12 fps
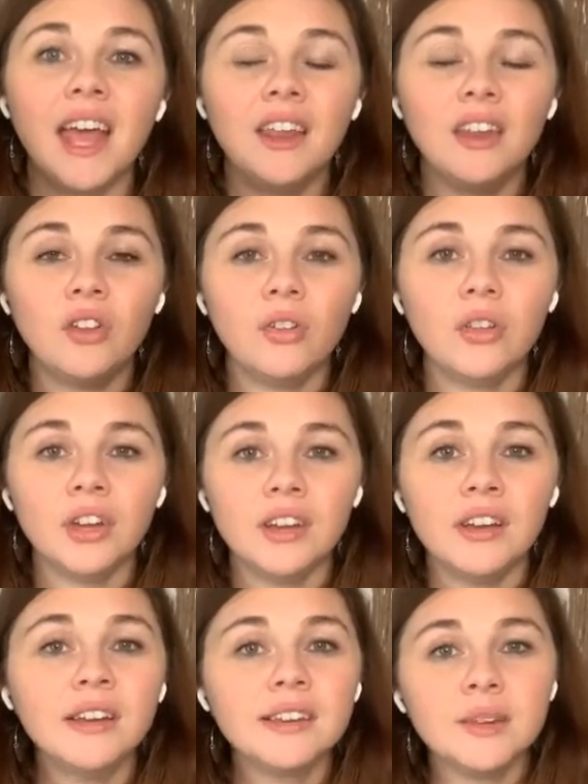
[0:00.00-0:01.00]
And
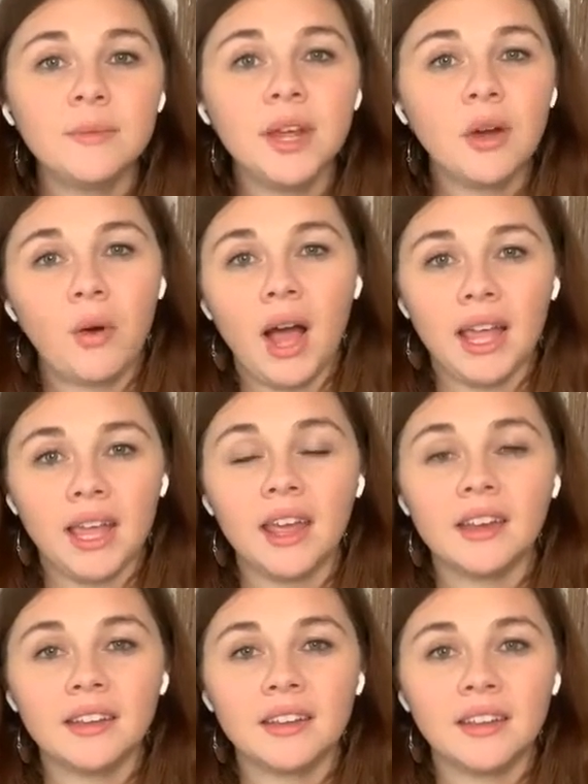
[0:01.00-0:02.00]
learn to be
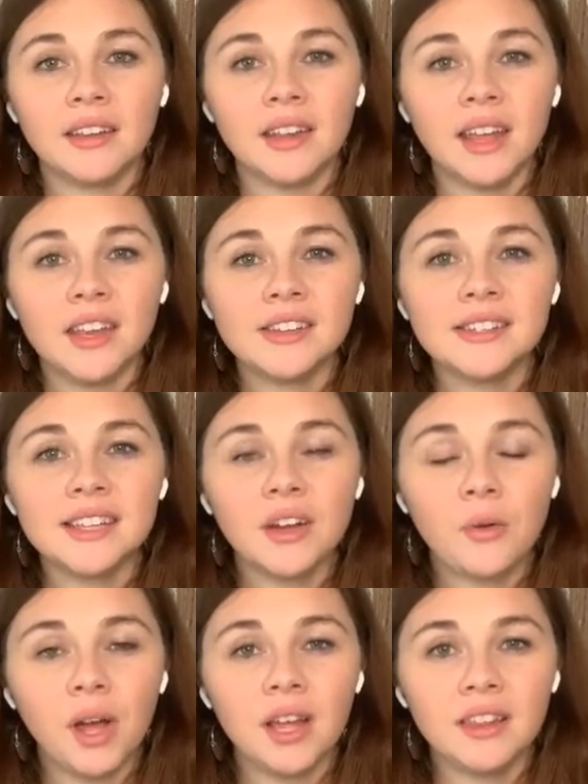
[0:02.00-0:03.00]
quiet and
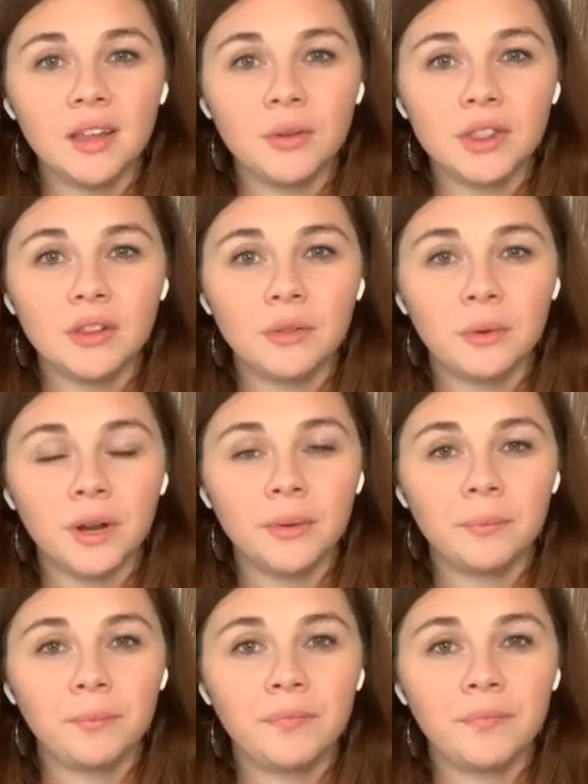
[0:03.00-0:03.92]
sit quietly with the Lord.